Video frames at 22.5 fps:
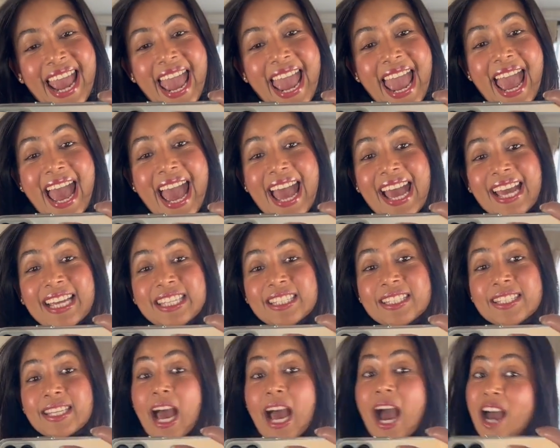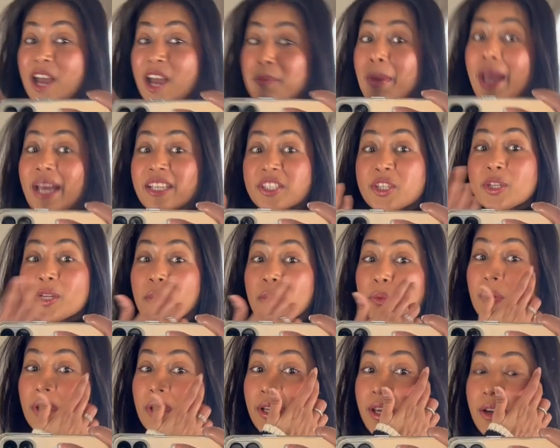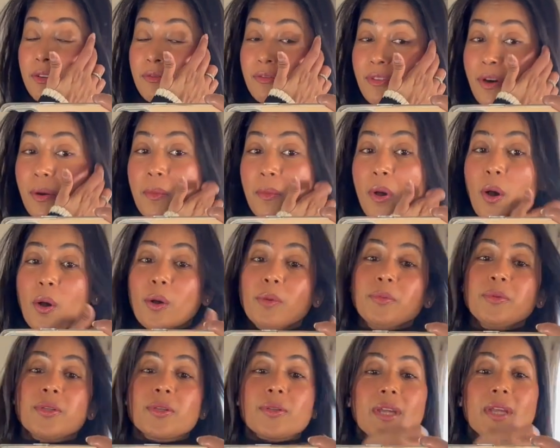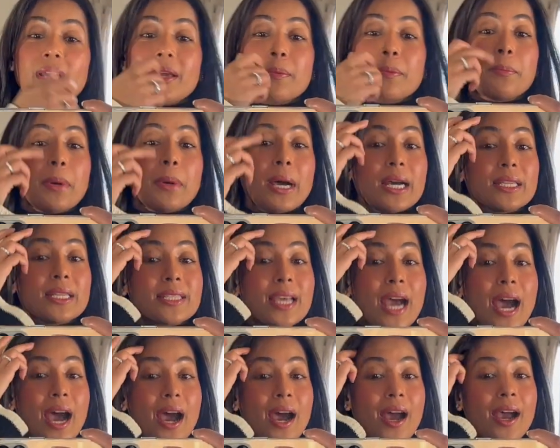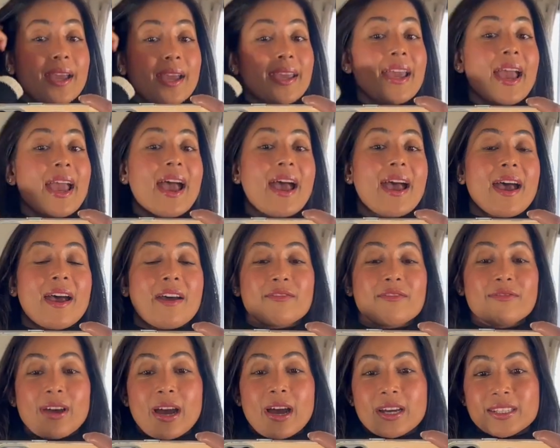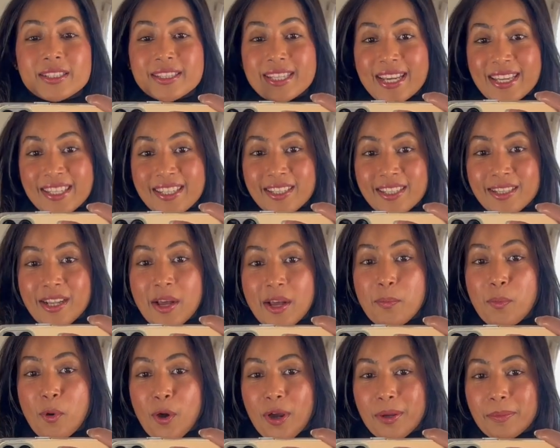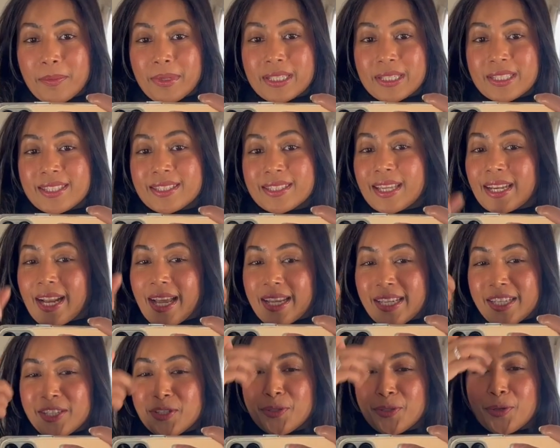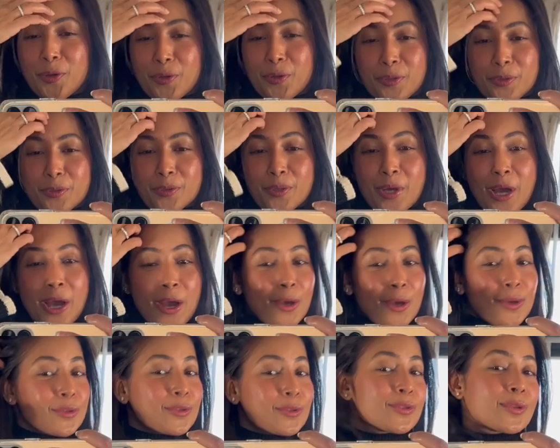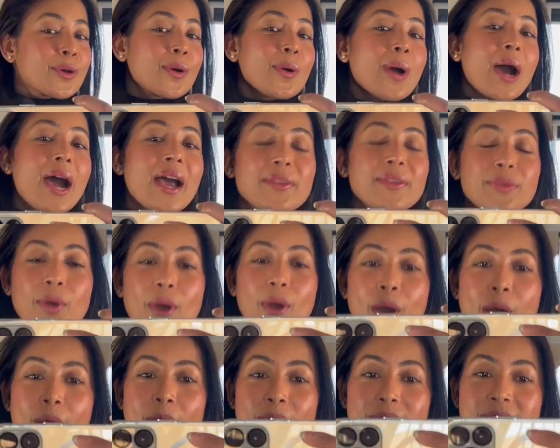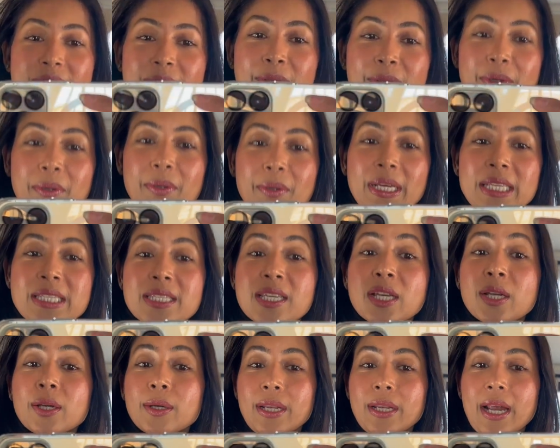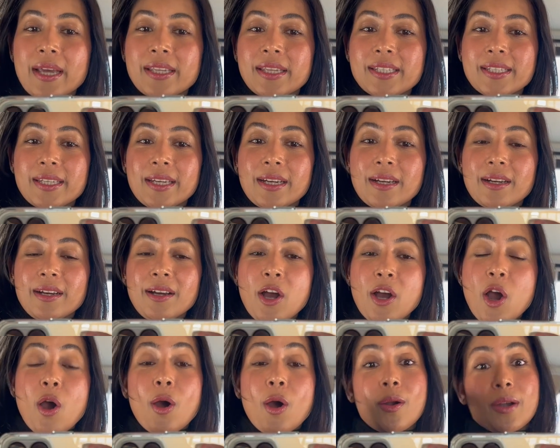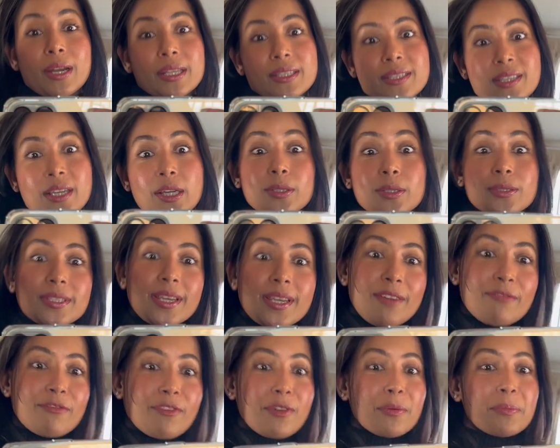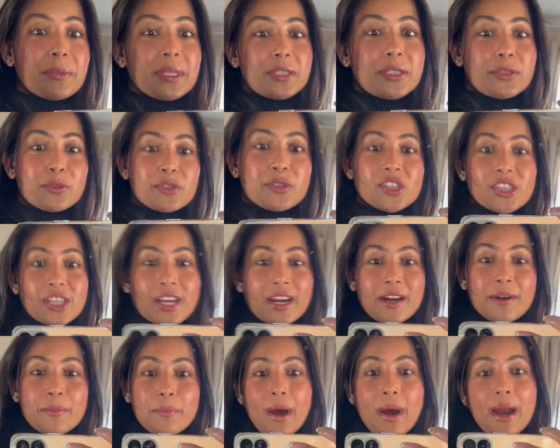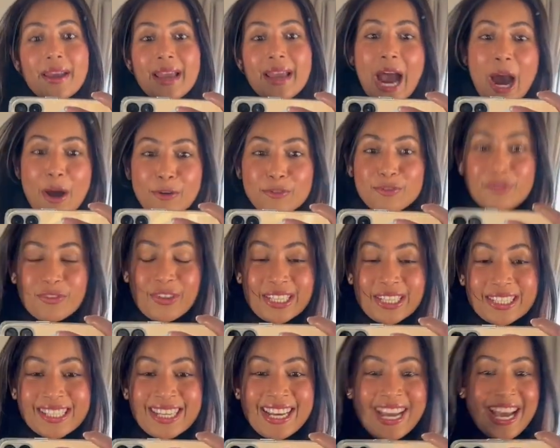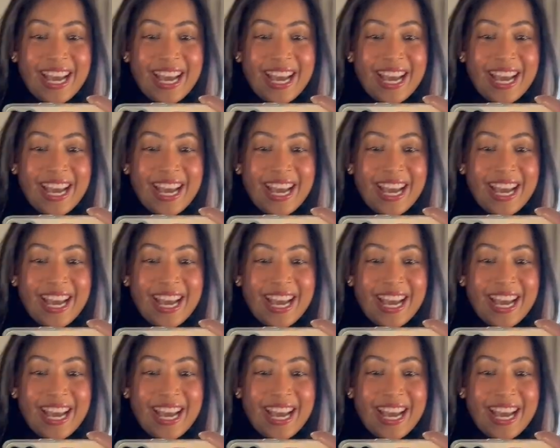And I'm actually working from home today, but I have a dental appointment that I need to go to. So I thought, you know, it's a good idea or it's a good time for me to share my outfit.